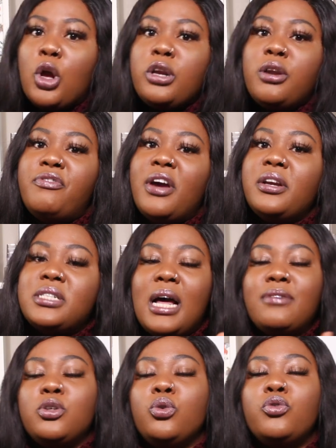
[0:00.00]
the vendors I
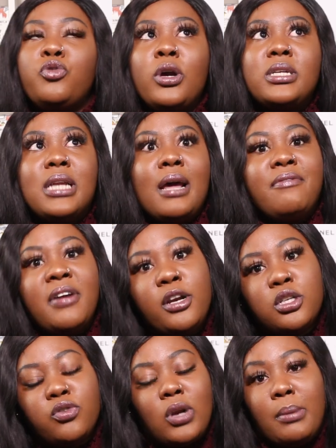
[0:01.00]
have to look for is like
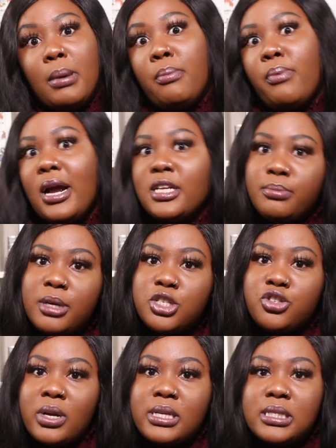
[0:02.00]
vendors for like my bridesmaid
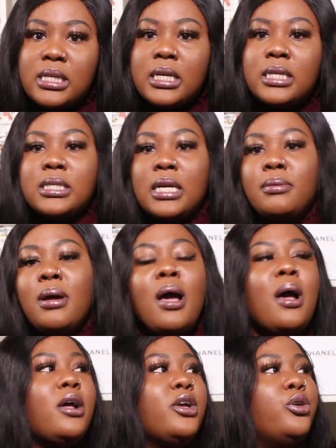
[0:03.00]
dresses and,
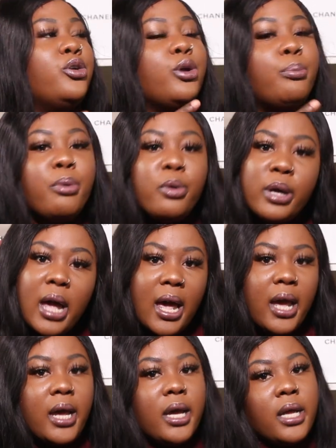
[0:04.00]
you know, the
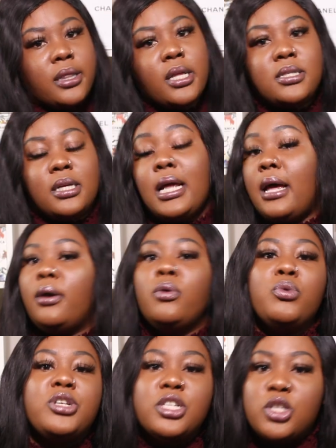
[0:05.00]
bouquet and things like that,
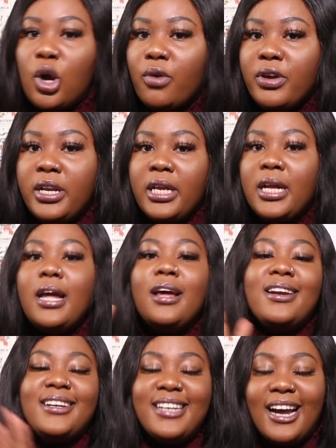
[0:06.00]
which is already
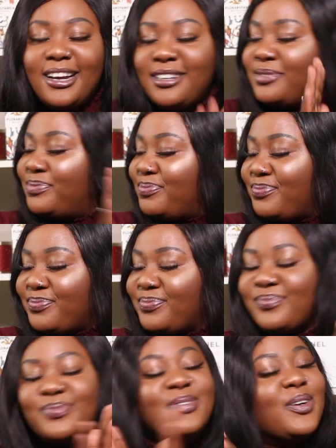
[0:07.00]
done.
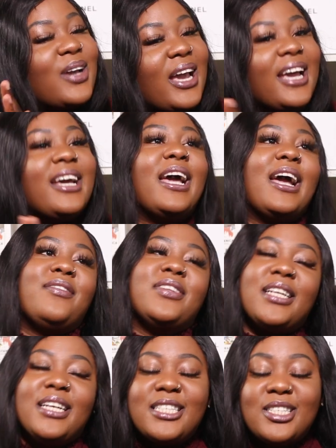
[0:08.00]
Okay,
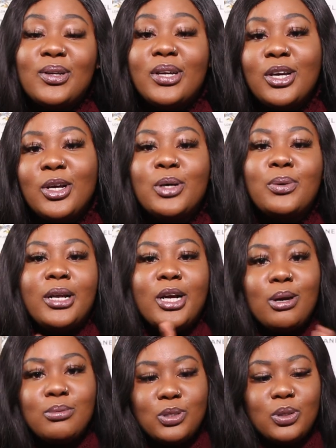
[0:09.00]
everything is looking good when it
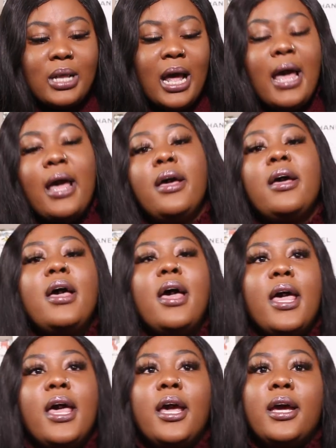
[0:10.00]
comes to that.
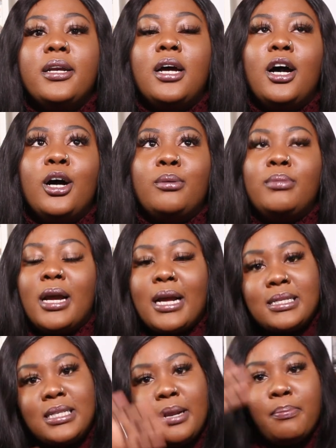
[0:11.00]
And like
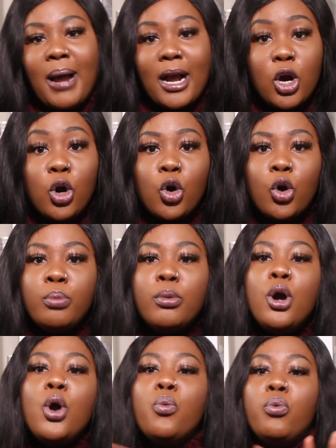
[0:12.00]
I said, back home,
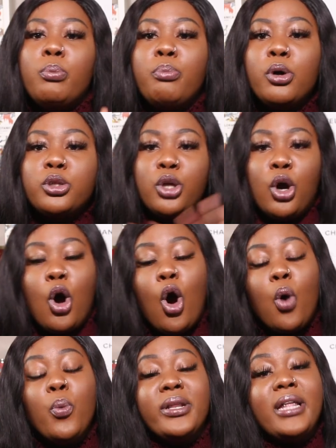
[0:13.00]
we booked the
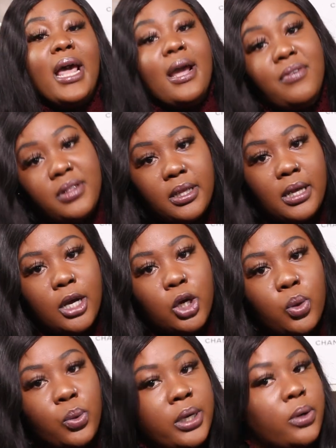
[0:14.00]
hall with everything
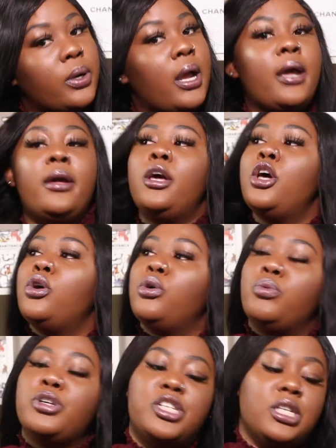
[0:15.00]
included, okay?
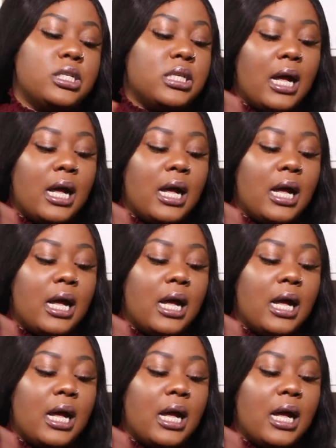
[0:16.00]
Which is